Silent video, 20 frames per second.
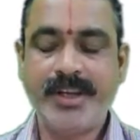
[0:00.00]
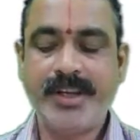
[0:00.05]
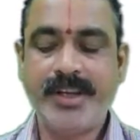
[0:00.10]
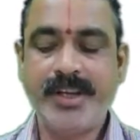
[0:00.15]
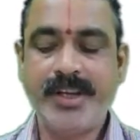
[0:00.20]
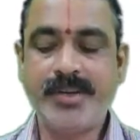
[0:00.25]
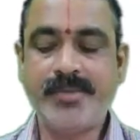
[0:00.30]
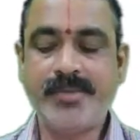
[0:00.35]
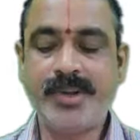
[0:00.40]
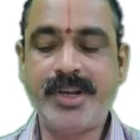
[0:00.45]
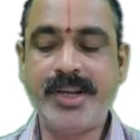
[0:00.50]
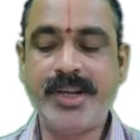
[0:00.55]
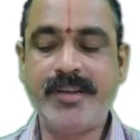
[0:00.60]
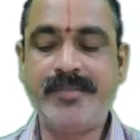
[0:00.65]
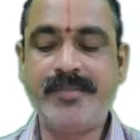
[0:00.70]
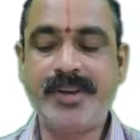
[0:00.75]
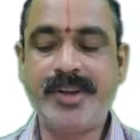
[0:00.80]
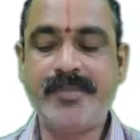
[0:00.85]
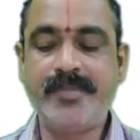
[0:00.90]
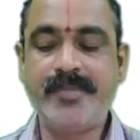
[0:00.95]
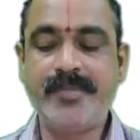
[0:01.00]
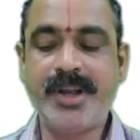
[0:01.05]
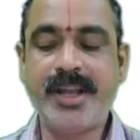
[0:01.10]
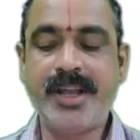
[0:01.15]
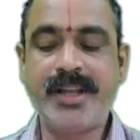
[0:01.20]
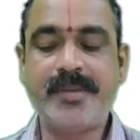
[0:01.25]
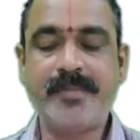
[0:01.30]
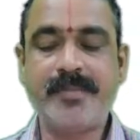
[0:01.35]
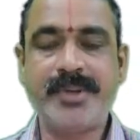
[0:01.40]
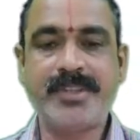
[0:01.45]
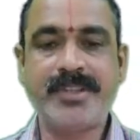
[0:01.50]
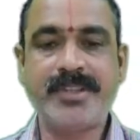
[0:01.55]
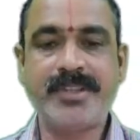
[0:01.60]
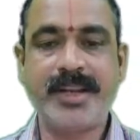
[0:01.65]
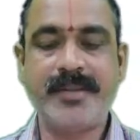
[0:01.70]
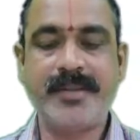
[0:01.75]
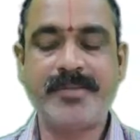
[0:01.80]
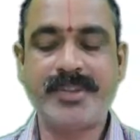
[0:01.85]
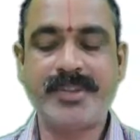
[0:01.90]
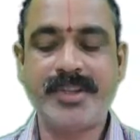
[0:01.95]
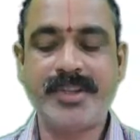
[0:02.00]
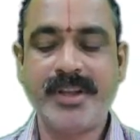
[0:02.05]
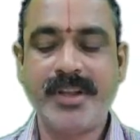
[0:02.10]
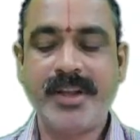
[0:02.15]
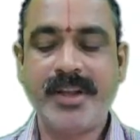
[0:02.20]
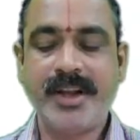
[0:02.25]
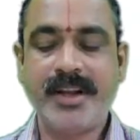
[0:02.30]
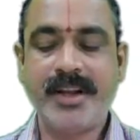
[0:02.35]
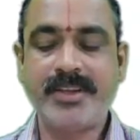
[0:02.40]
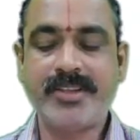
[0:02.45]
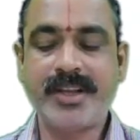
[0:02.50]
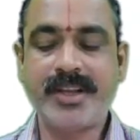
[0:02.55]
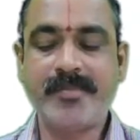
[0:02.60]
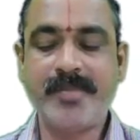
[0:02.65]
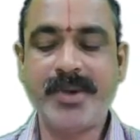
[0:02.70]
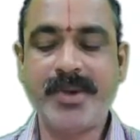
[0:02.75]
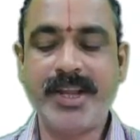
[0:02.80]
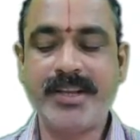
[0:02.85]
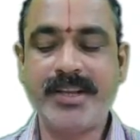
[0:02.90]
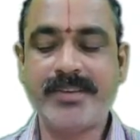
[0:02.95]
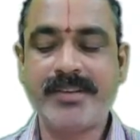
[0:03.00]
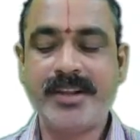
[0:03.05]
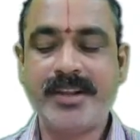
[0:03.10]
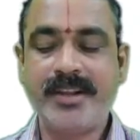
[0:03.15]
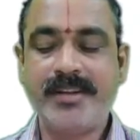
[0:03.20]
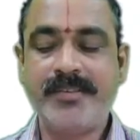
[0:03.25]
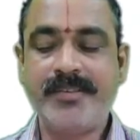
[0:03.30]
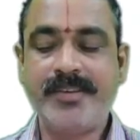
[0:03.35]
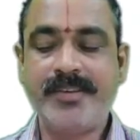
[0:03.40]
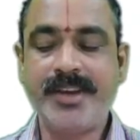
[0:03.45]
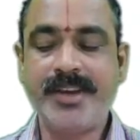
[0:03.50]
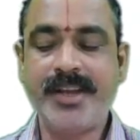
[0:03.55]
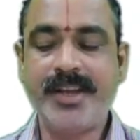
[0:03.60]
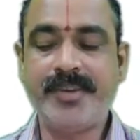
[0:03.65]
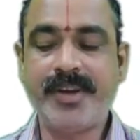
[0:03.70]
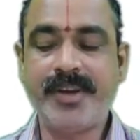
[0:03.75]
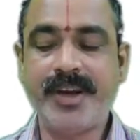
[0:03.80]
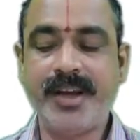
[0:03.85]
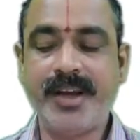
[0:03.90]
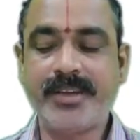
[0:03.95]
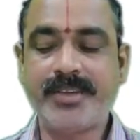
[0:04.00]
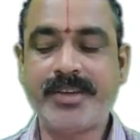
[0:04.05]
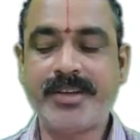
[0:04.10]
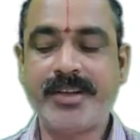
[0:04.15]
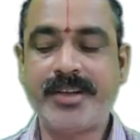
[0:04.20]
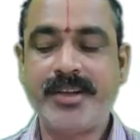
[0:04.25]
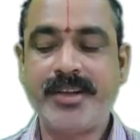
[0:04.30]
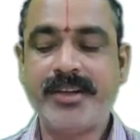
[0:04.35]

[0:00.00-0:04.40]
Usually every bank prescribes and supplies free of cost